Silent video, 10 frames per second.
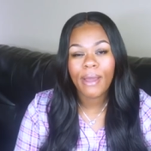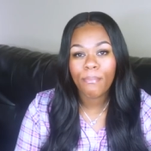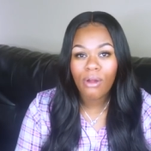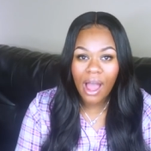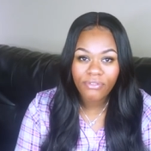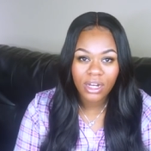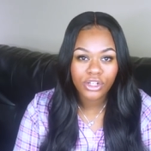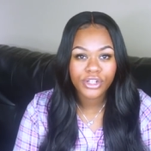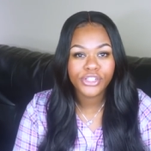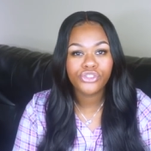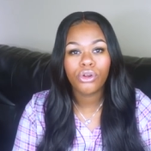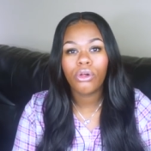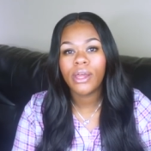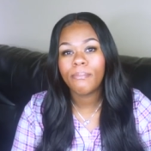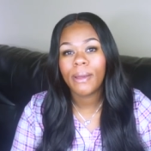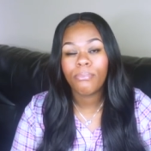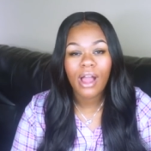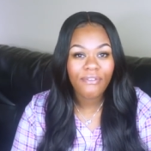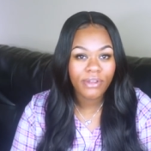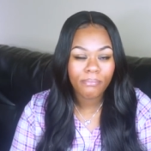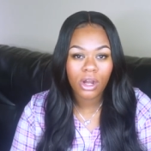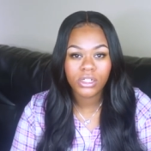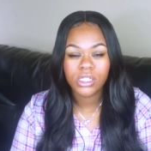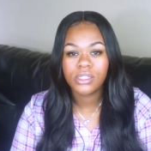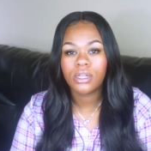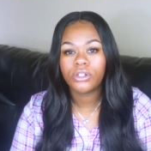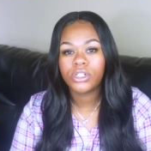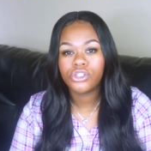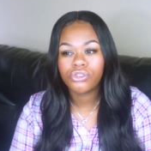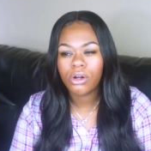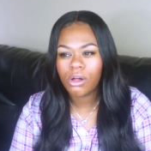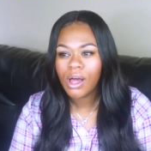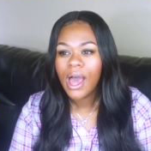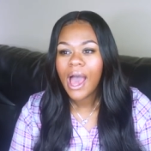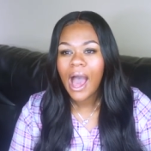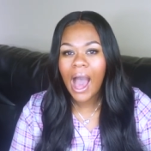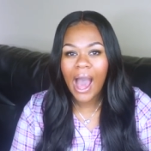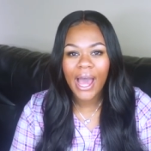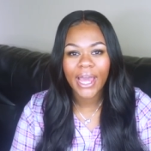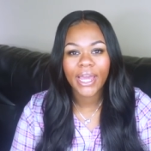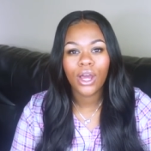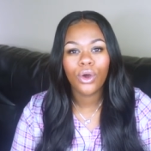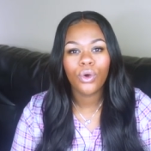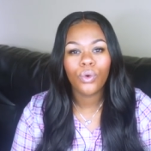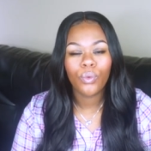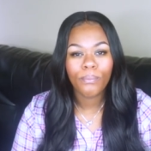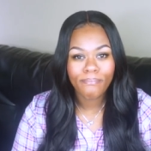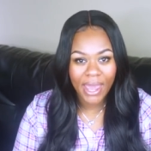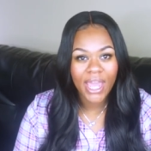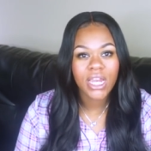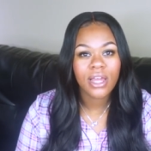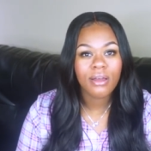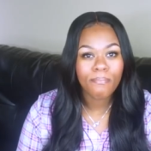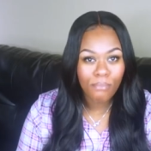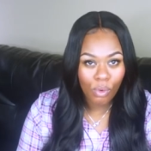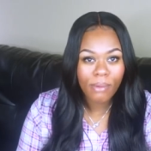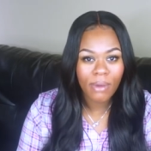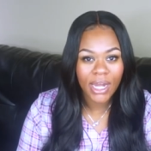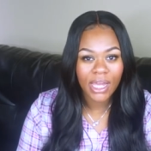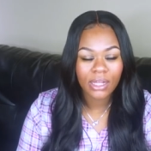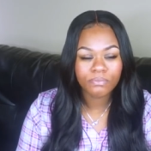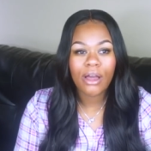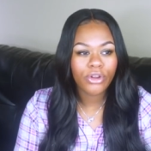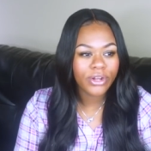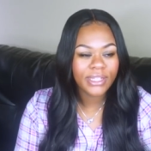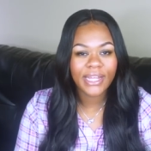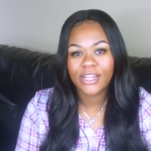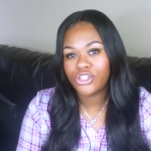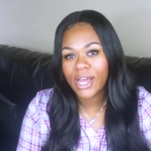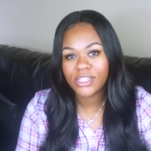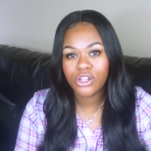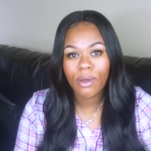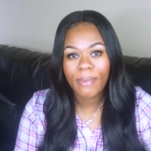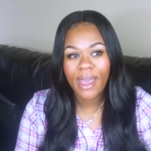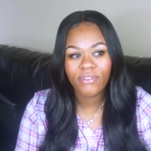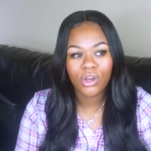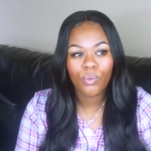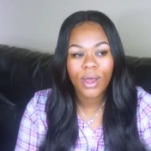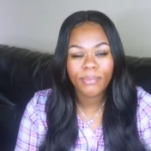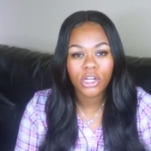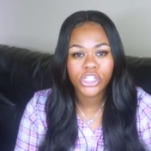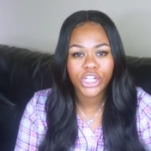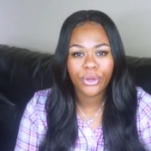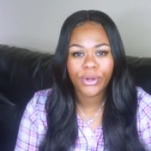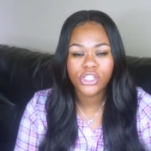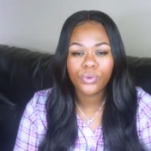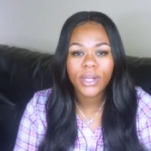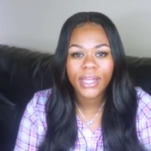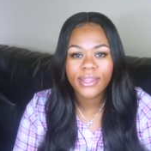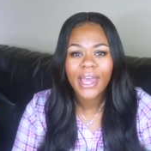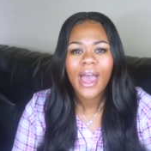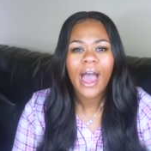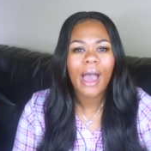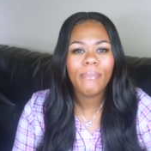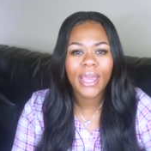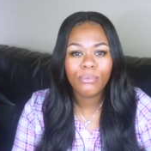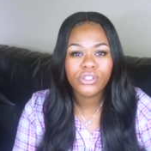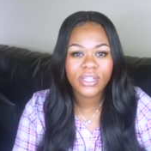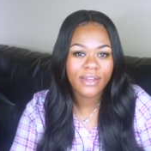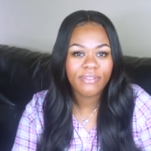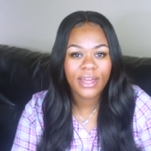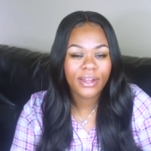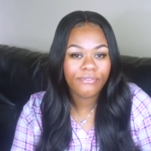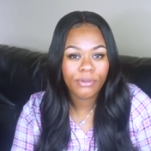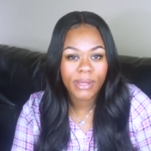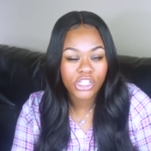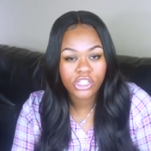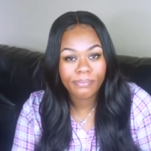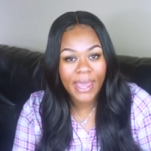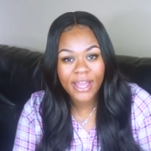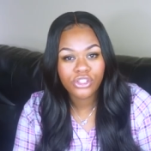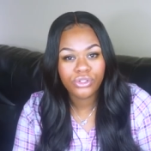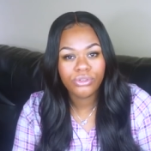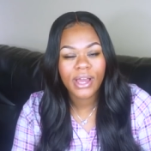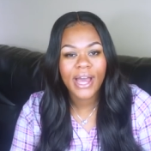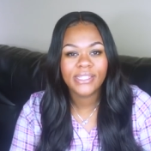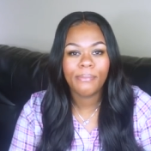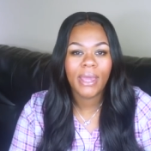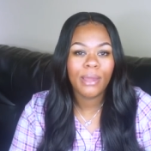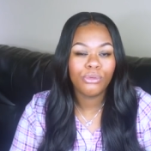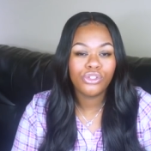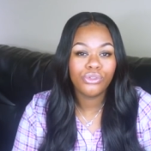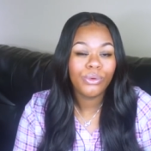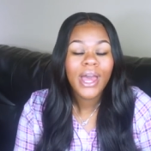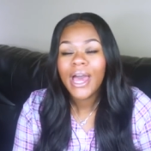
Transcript: my profit under control and my profit margins under control, I made more money. Now currently, as you guys know, I'm having a webinar January 20th. I'm able to give that information back to you guys. I'm able to